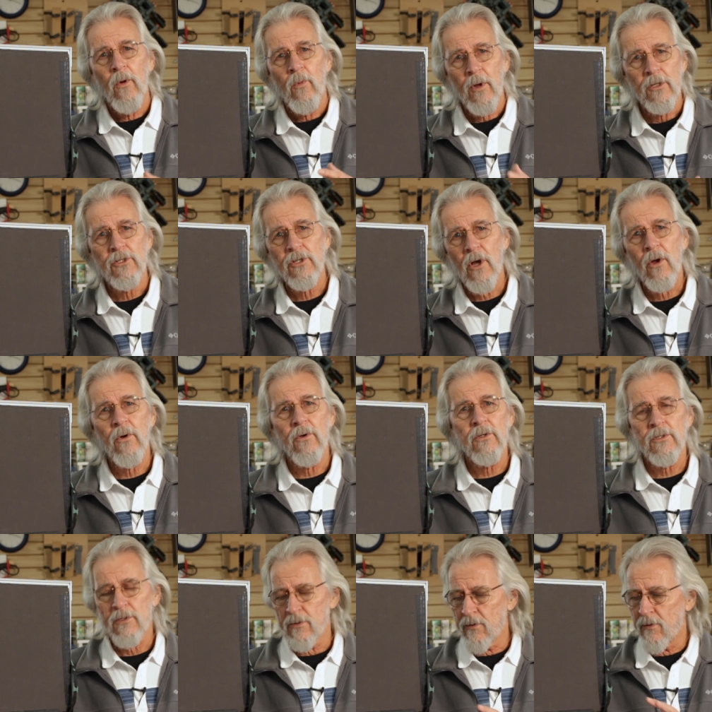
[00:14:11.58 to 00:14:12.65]
We
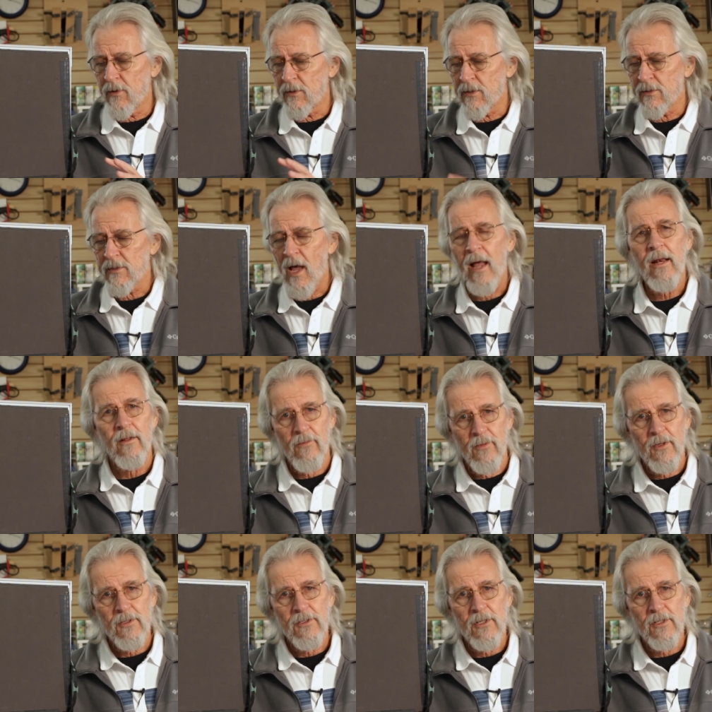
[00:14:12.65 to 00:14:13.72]
chose the design of
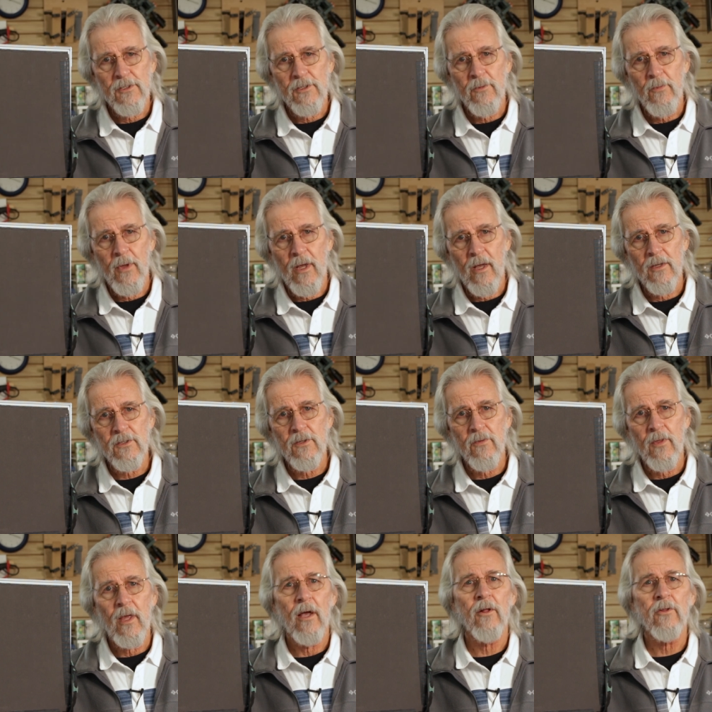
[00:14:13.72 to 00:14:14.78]
this system because of
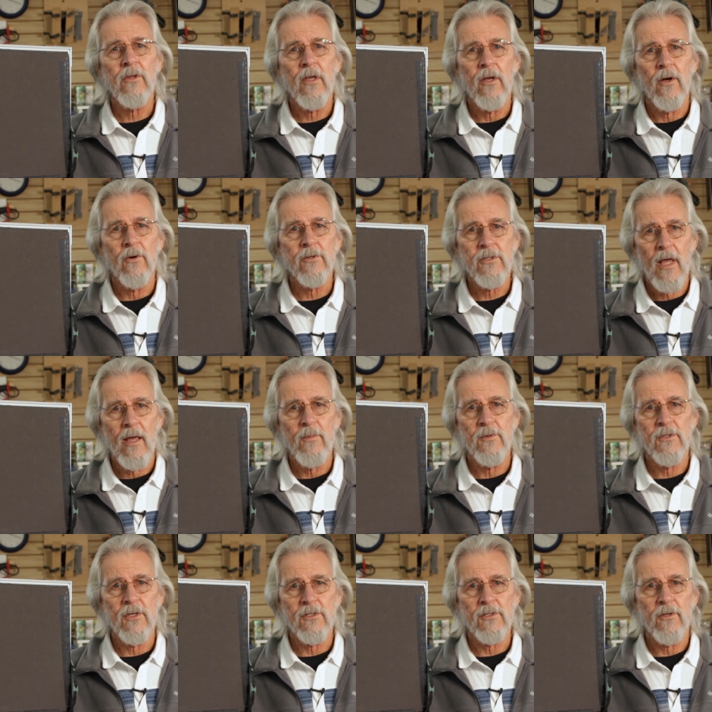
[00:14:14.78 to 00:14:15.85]
the LTO tape
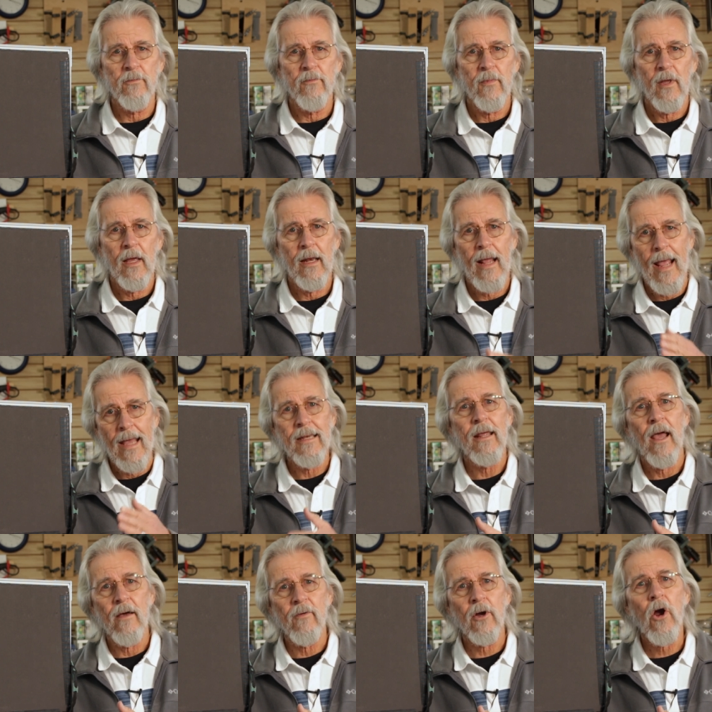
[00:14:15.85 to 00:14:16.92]
system. It had to
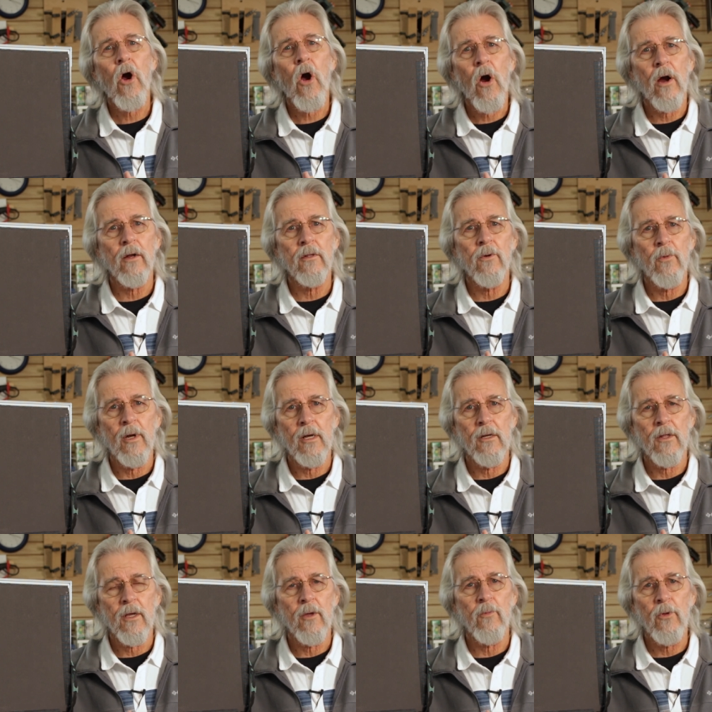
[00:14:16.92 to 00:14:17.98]
have a card that went
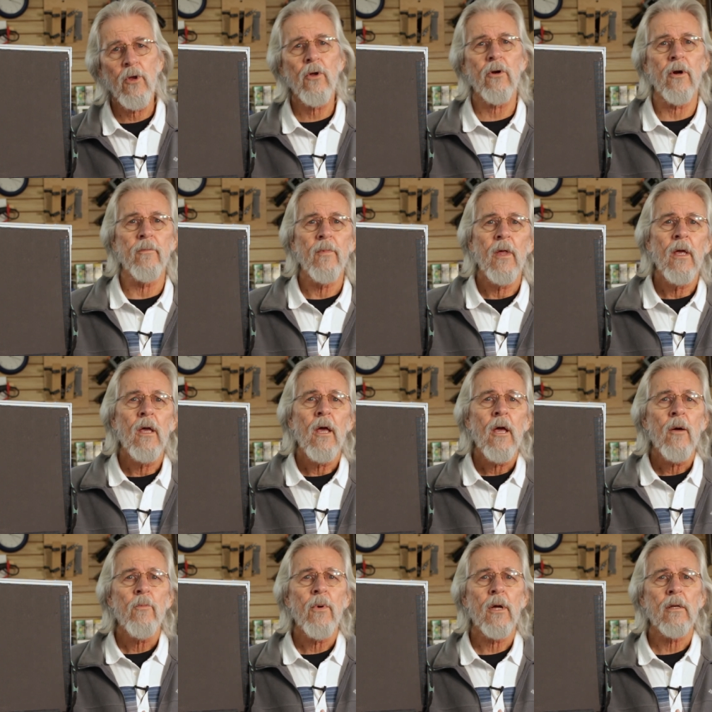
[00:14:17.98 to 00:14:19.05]
into a computer.
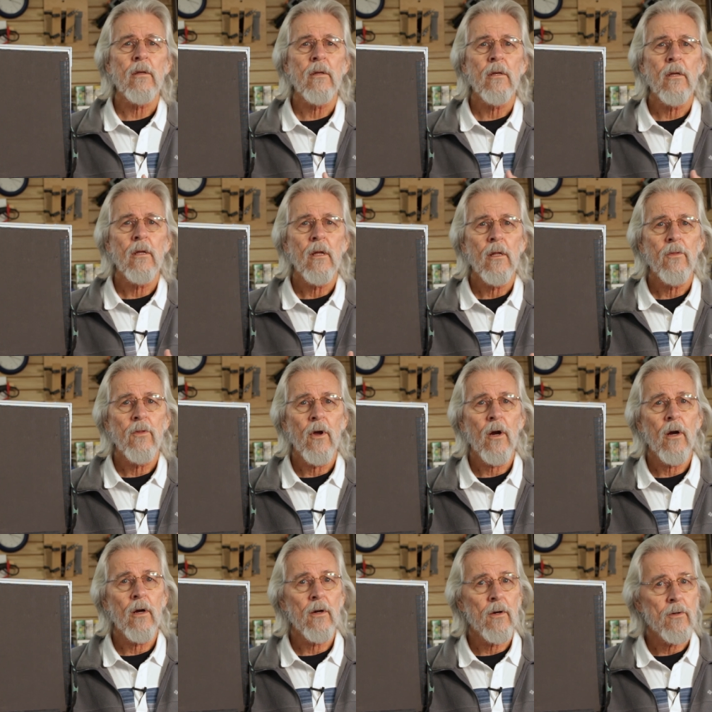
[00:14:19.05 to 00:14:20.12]
But
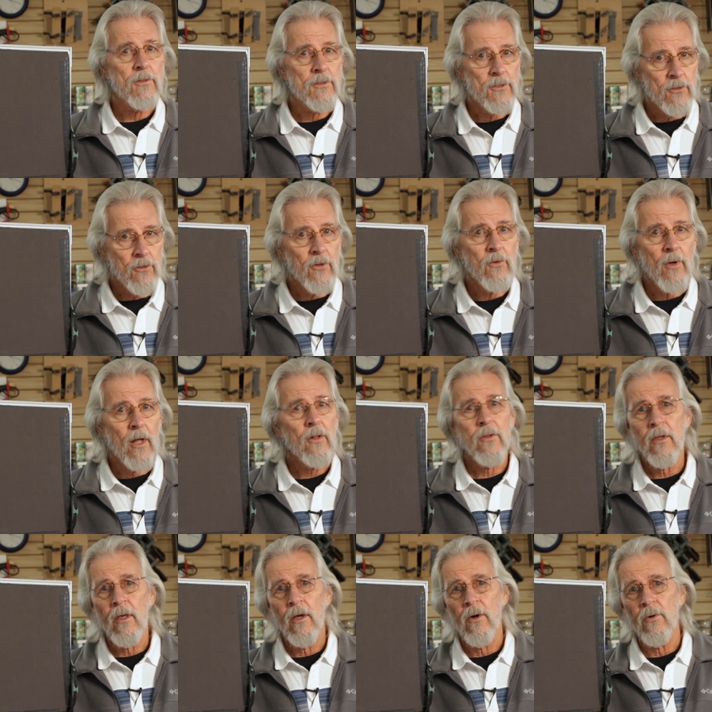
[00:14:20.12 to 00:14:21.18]
there's new
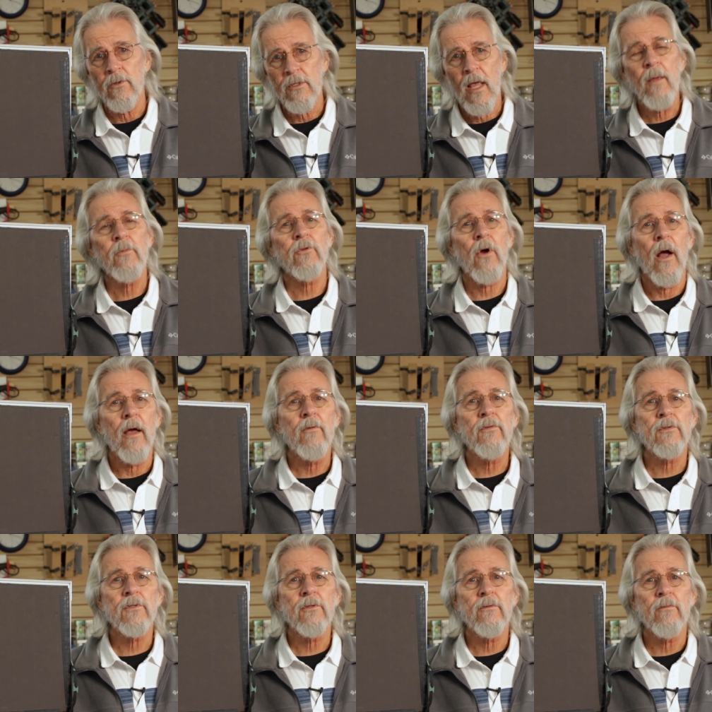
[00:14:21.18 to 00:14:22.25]
LTO tape
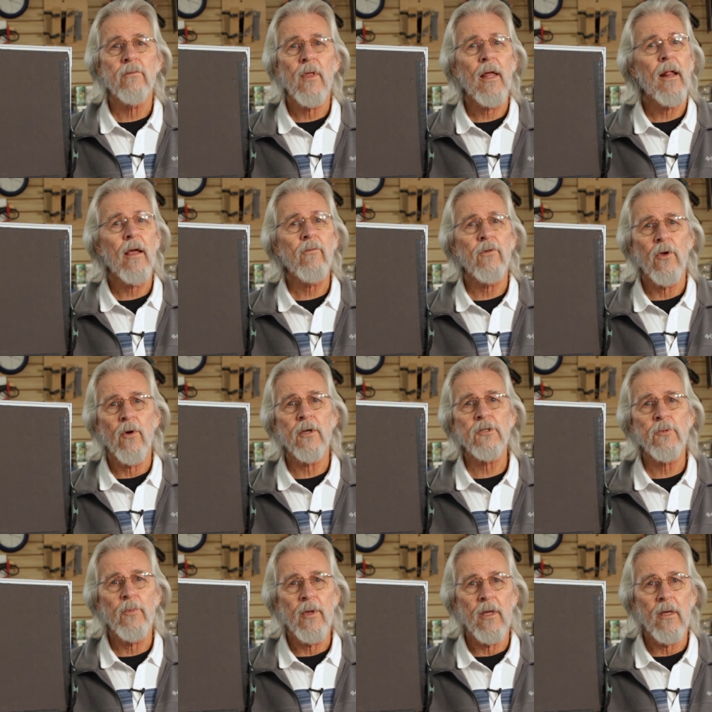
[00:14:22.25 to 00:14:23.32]
drives that have
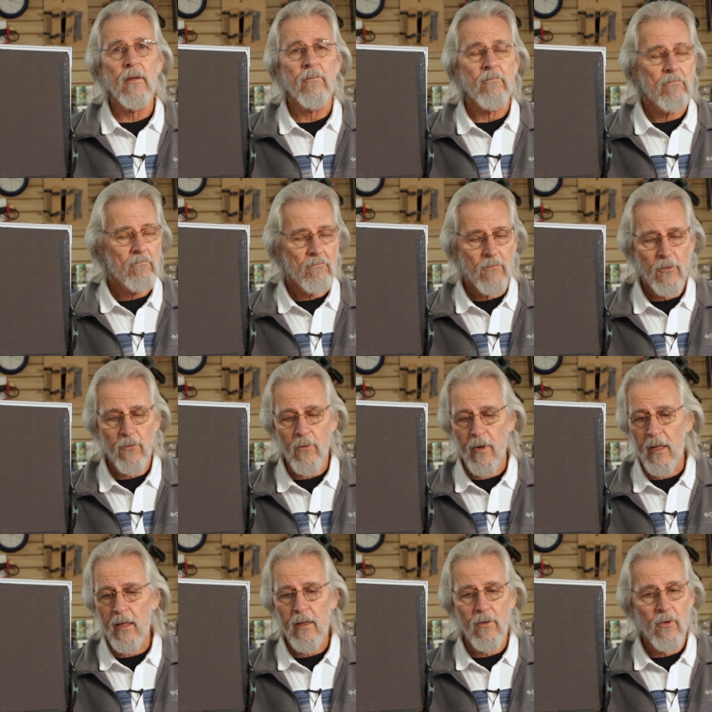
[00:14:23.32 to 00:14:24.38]
USB
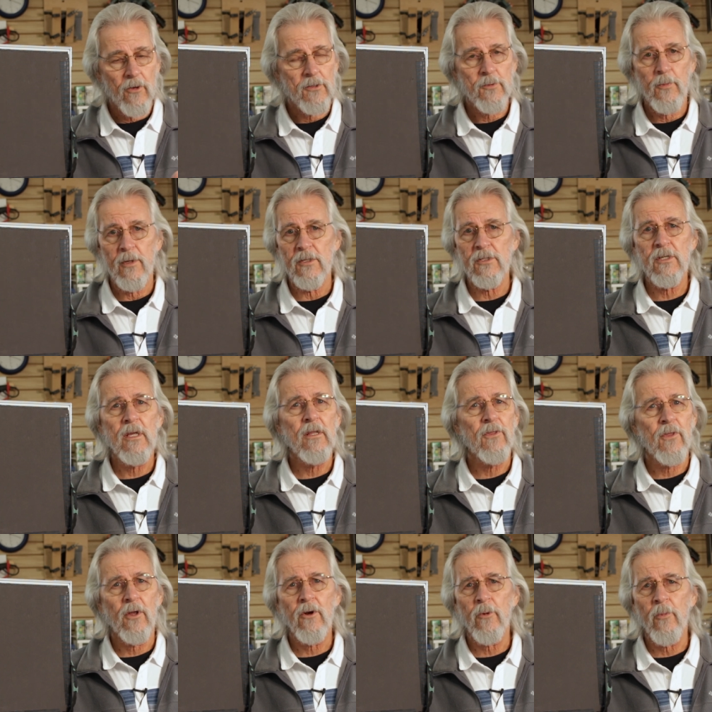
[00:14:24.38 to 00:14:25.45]
3, USB-C,
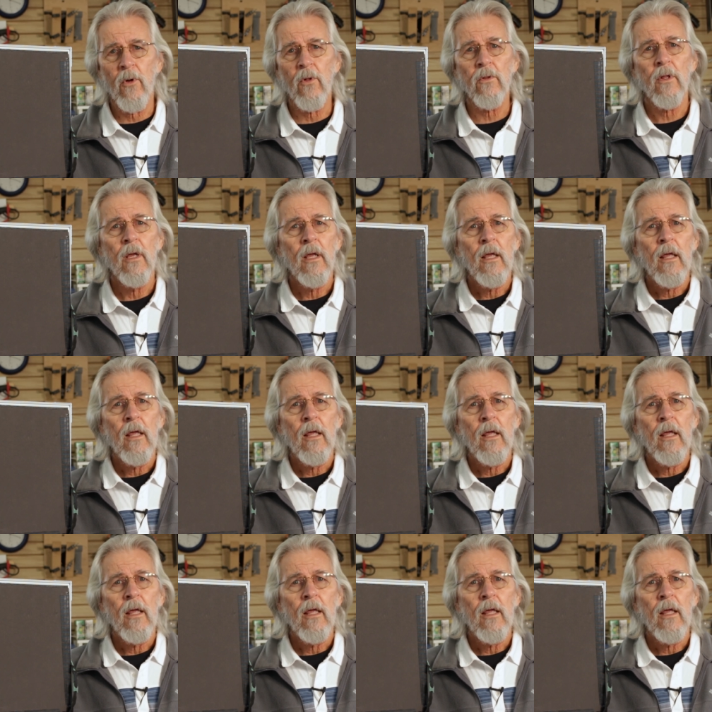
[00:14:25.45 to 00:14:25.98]
Thunderbolt,